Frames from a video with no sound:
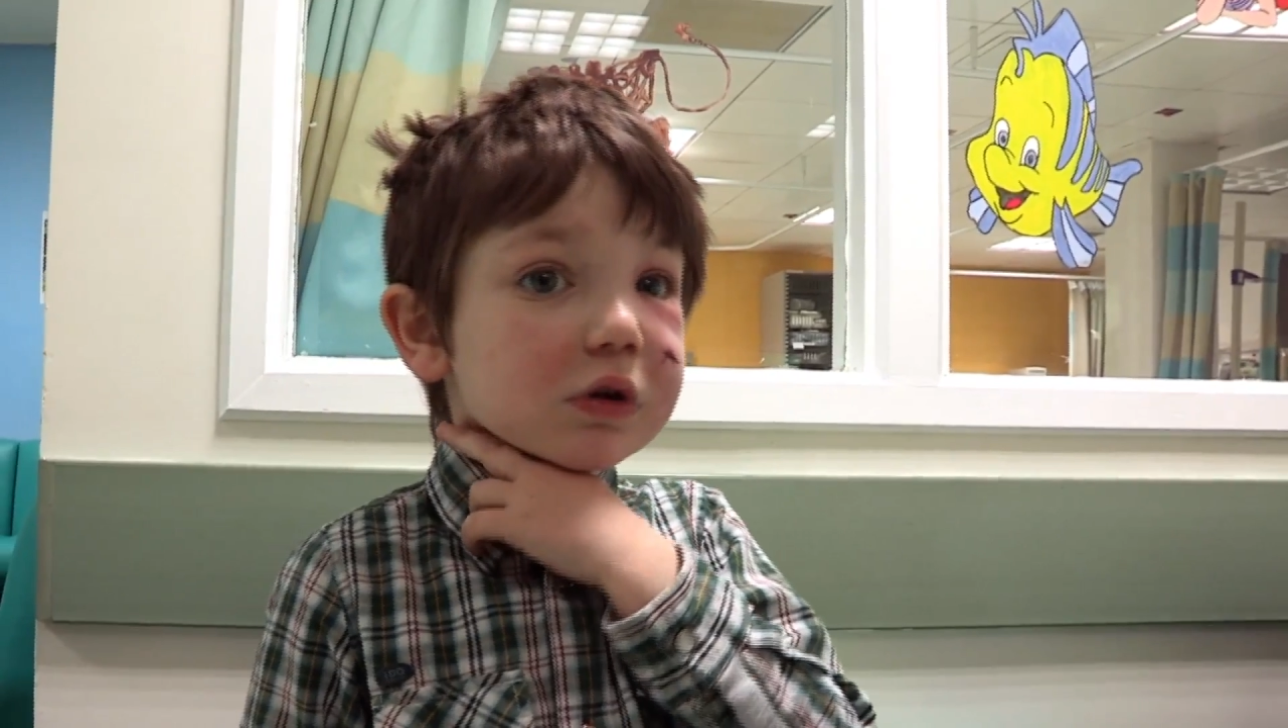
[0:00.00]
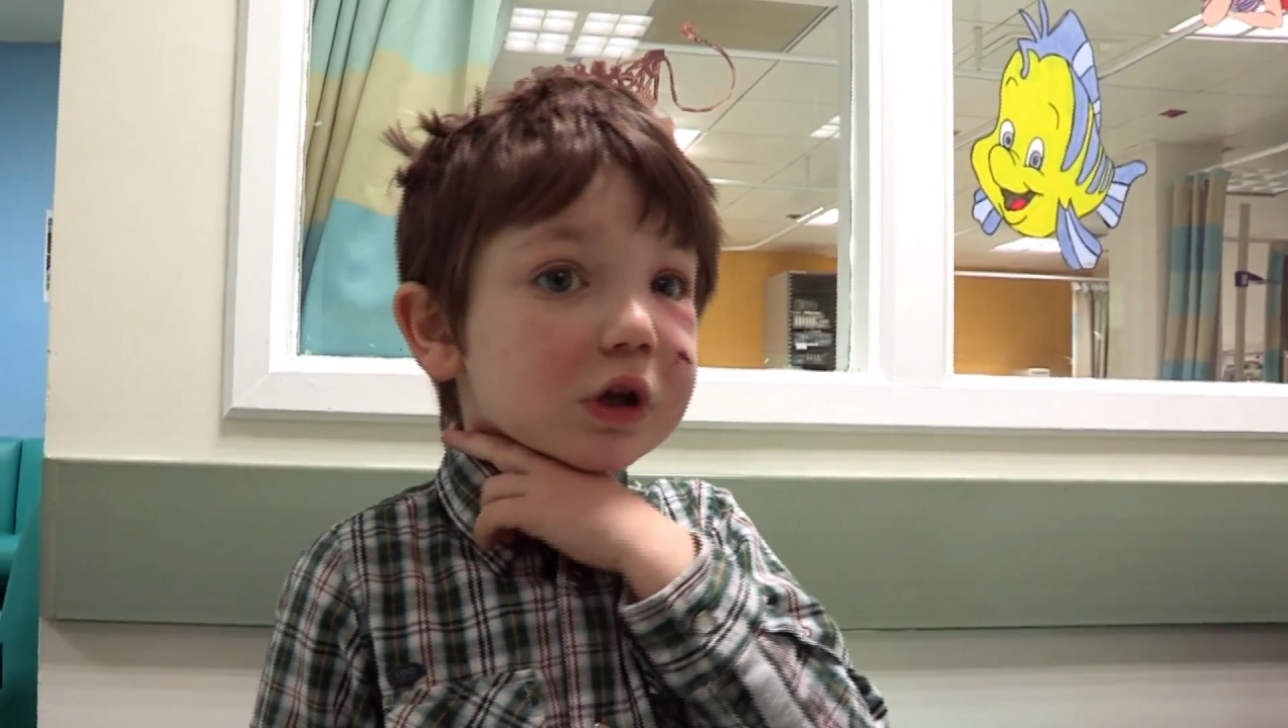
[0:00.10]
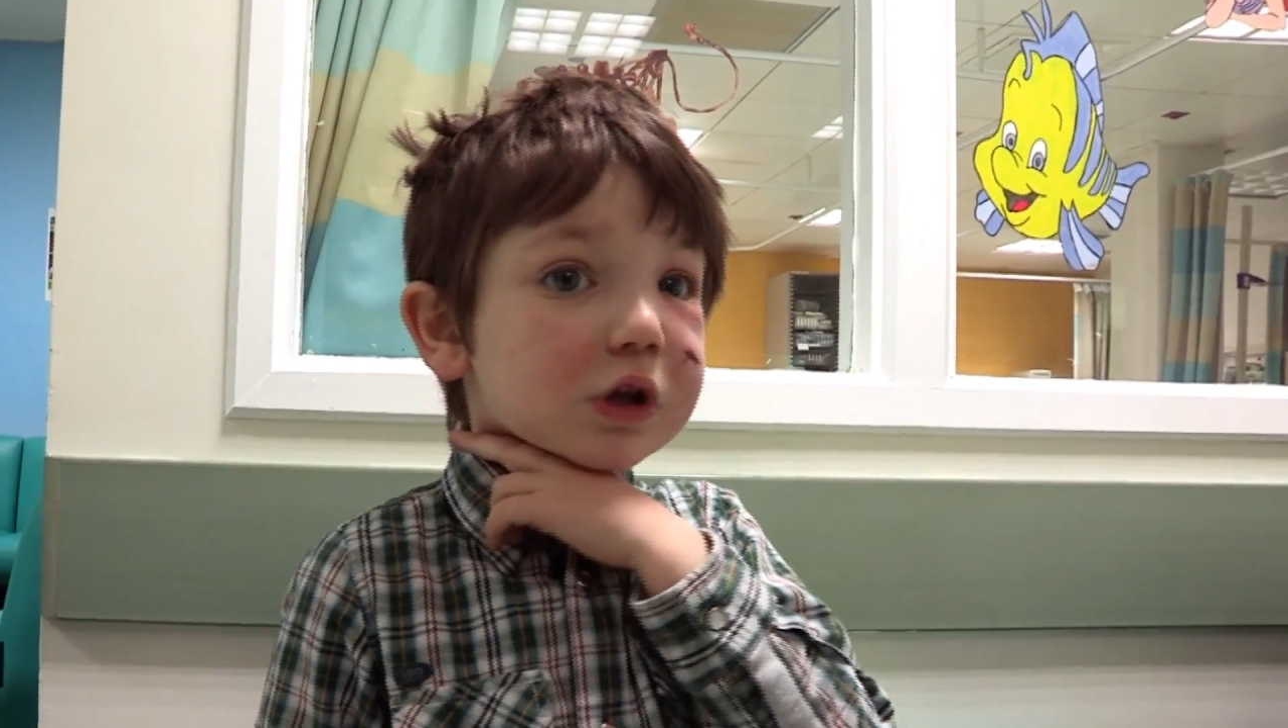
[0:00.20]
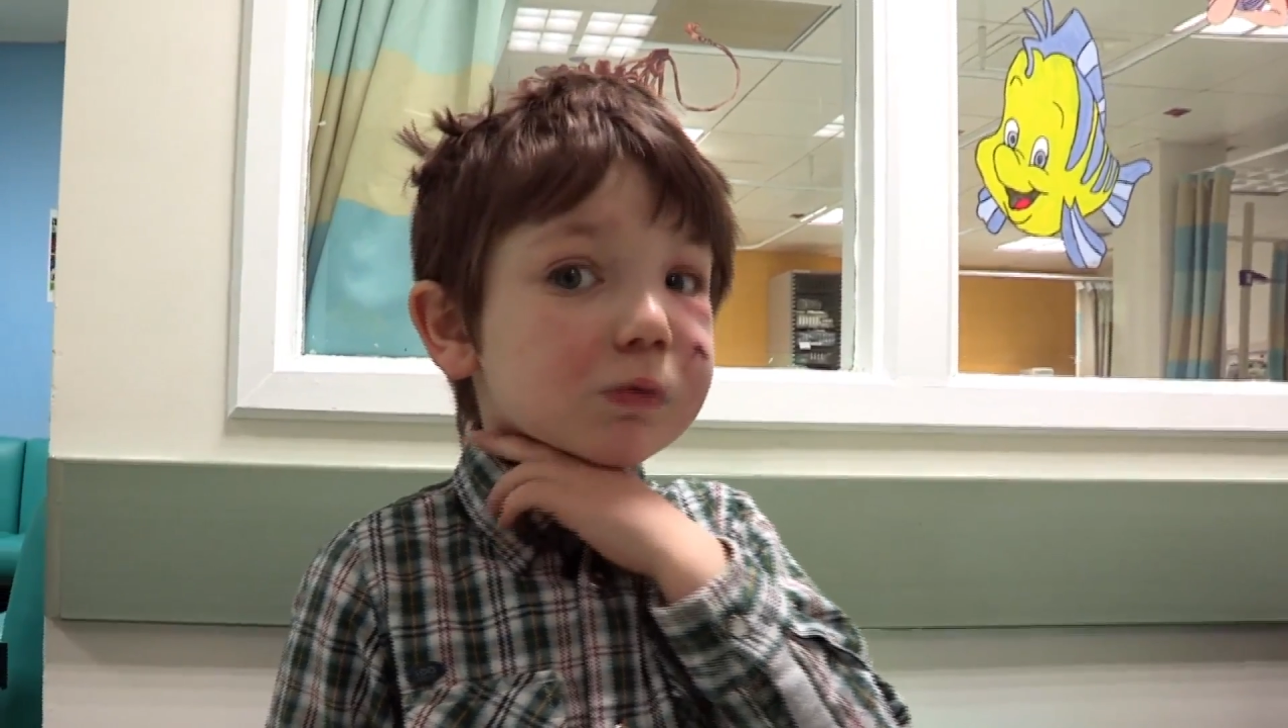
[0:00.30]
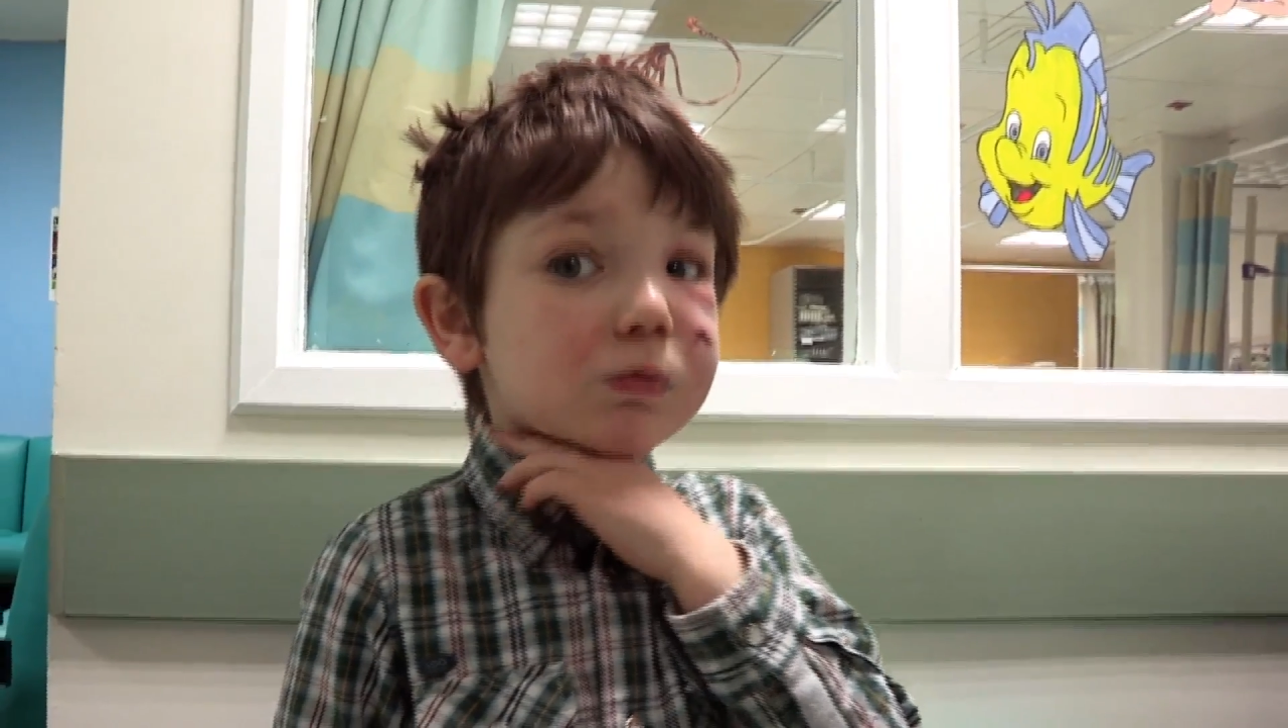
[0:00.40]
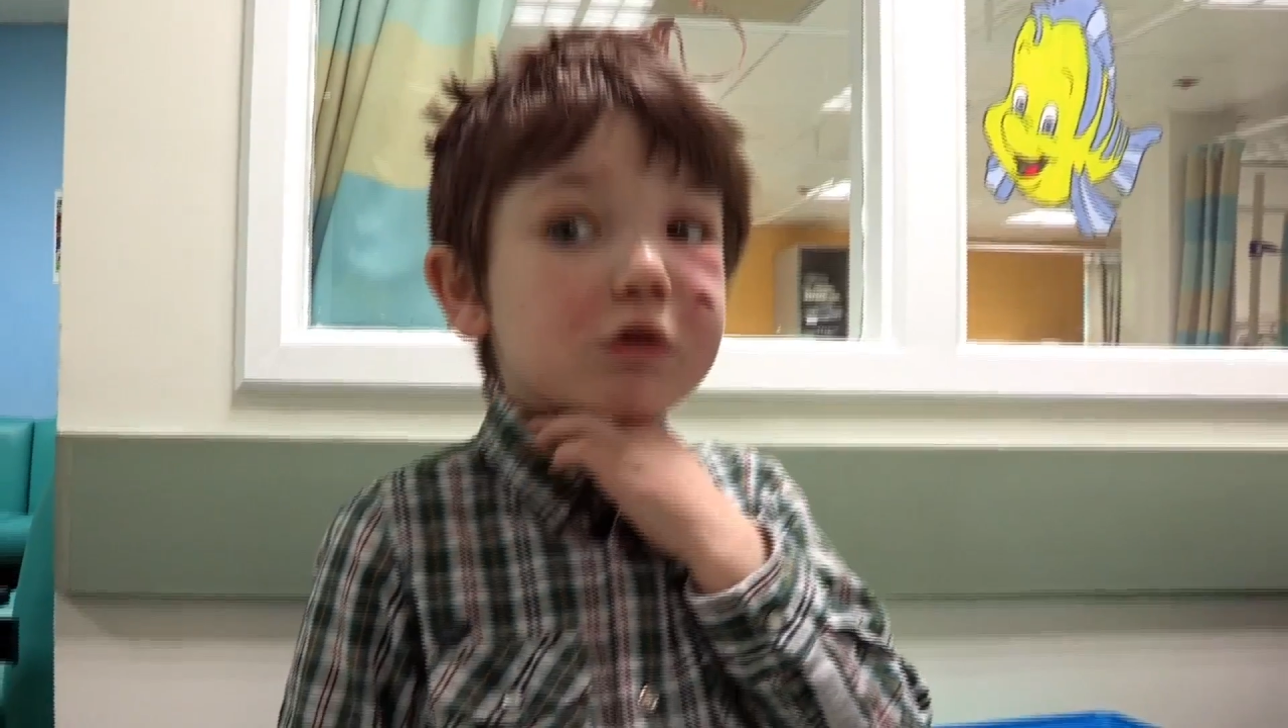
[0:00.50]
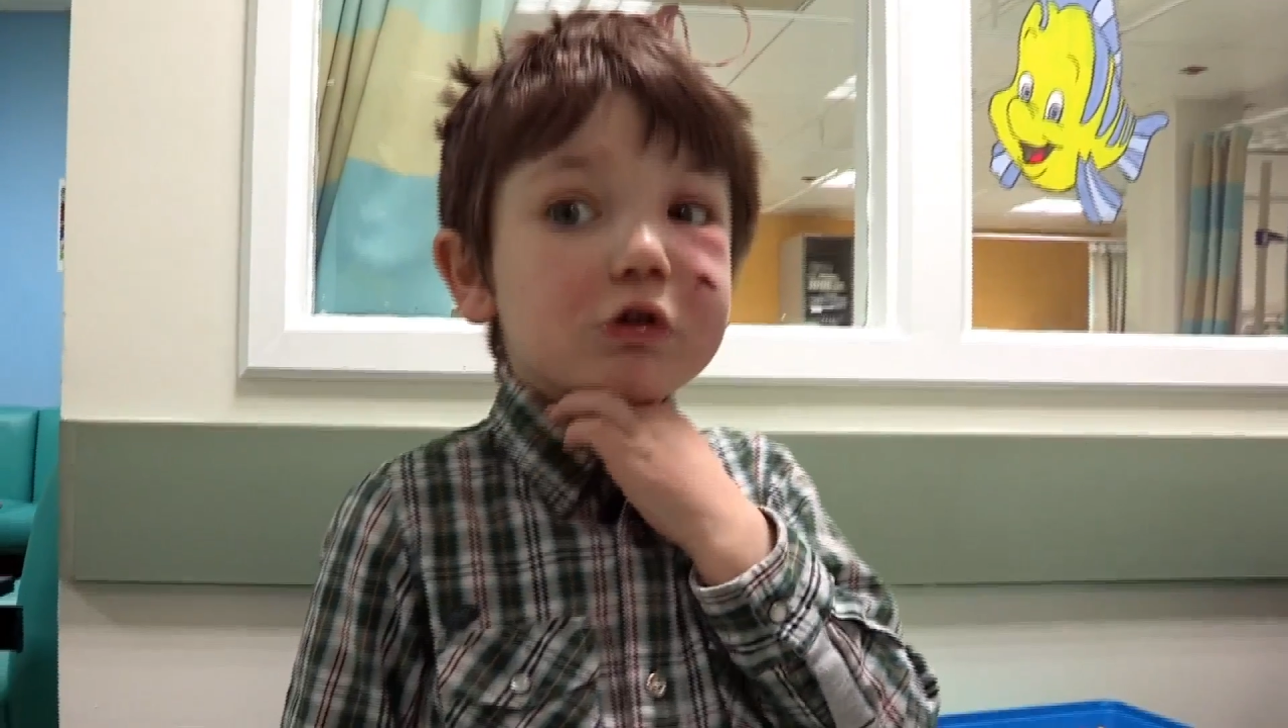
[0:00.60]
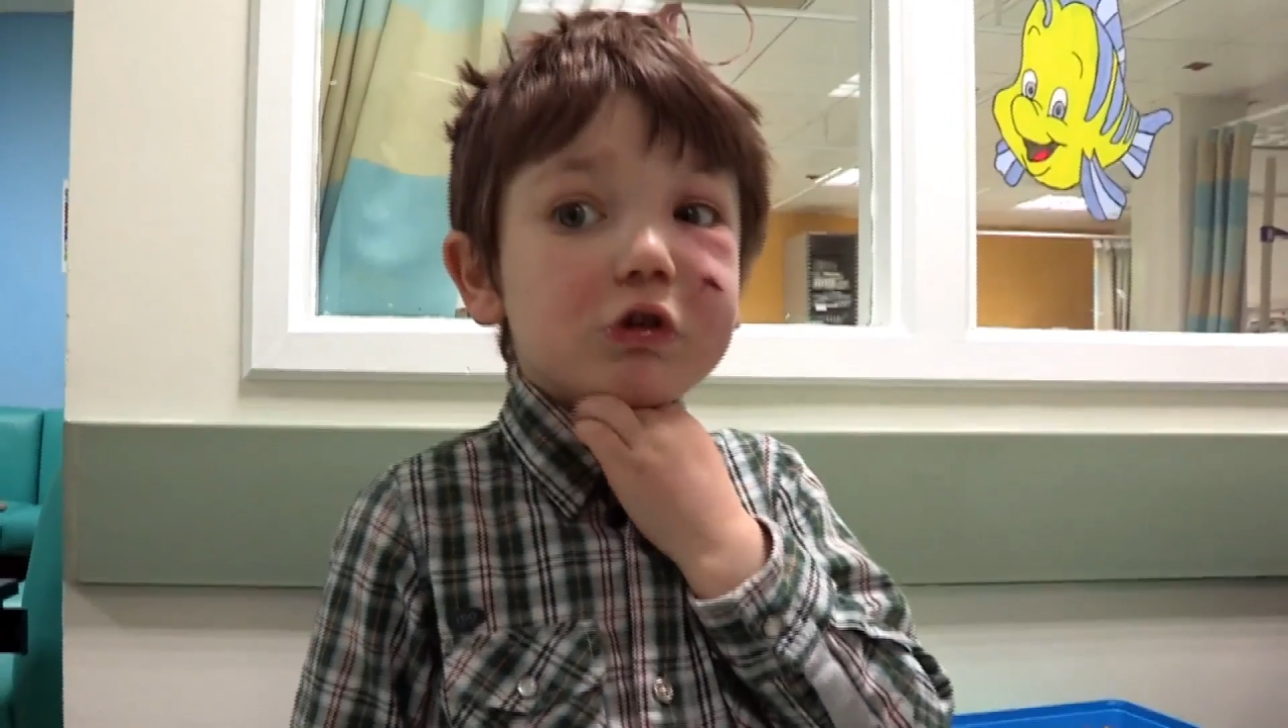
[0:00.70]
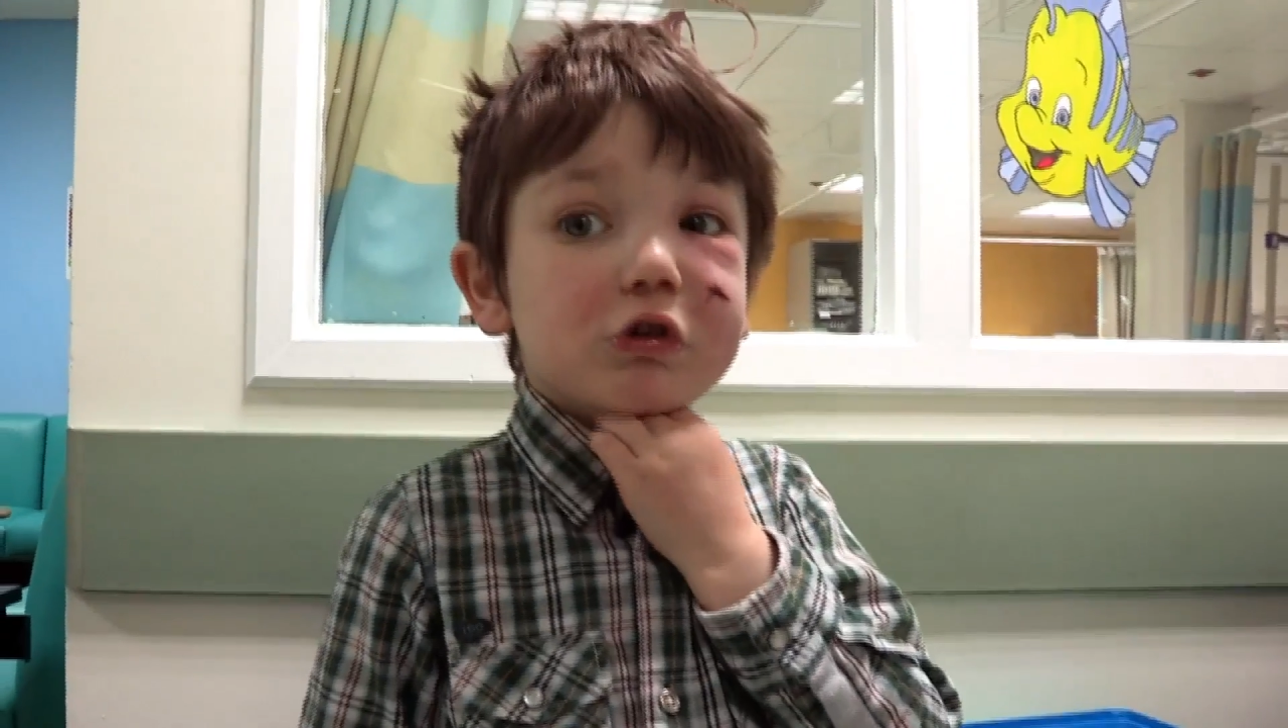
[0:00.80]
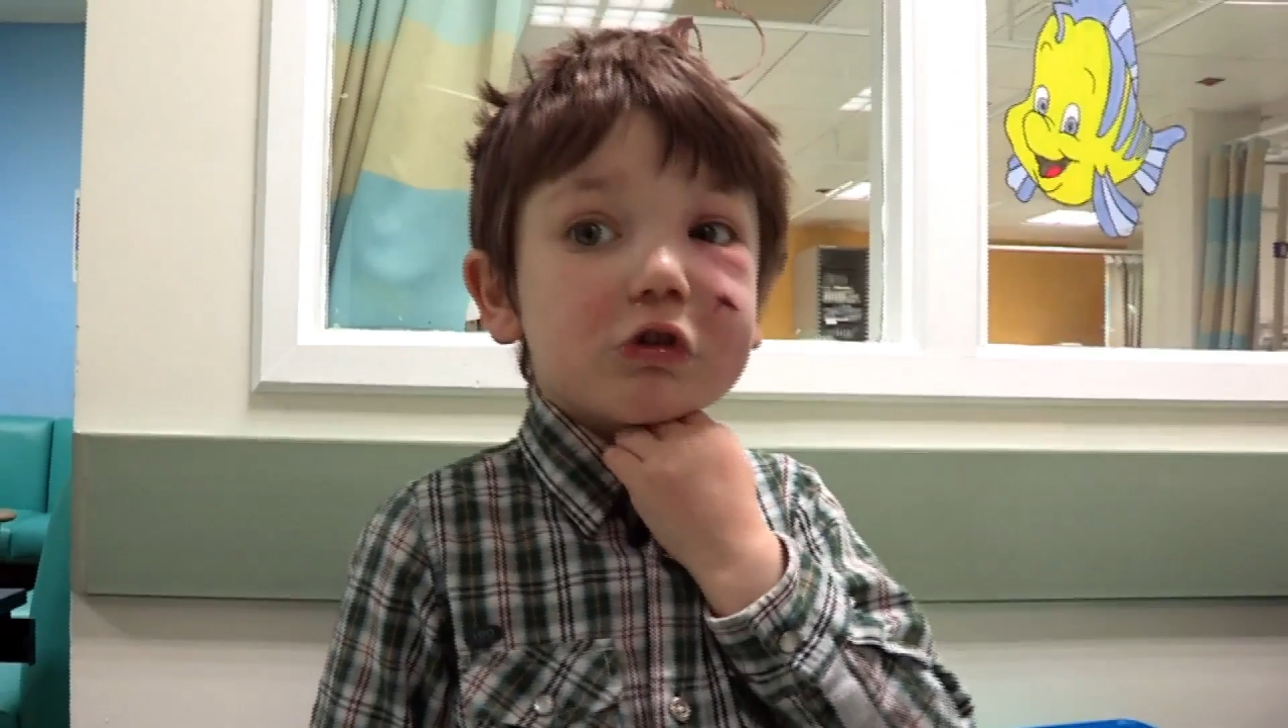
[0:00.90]
near the
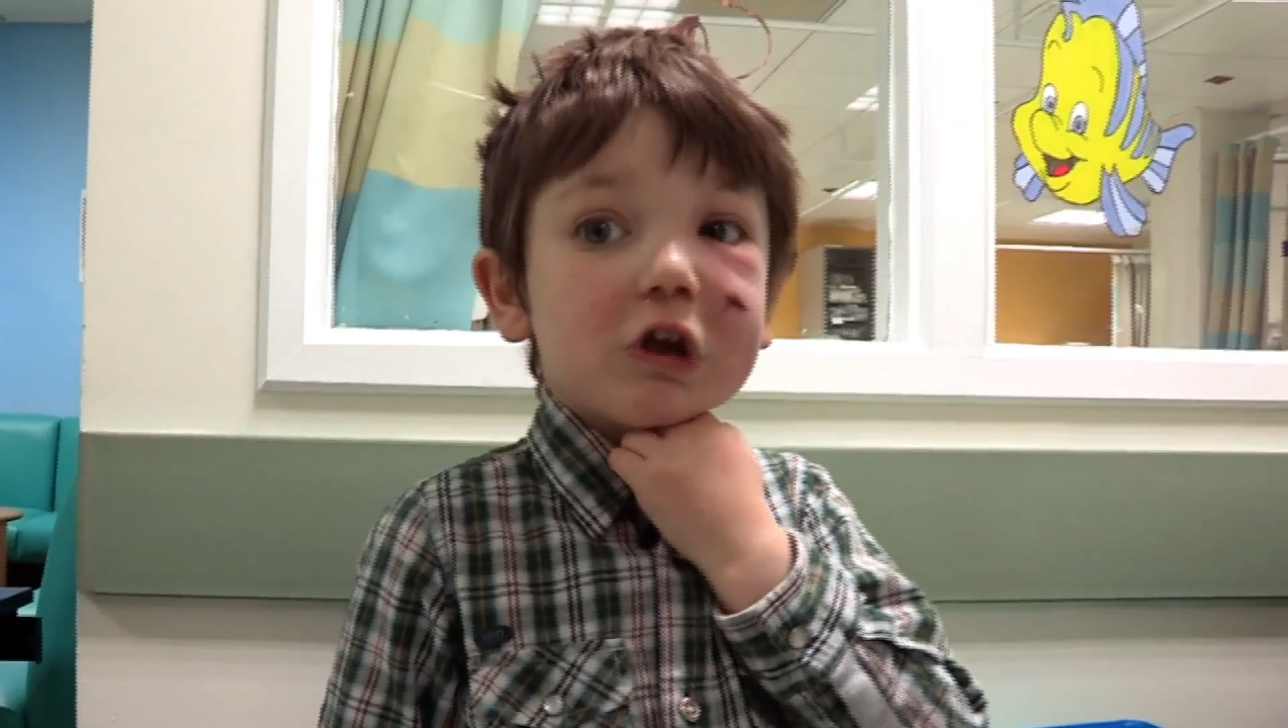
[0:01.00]
wooden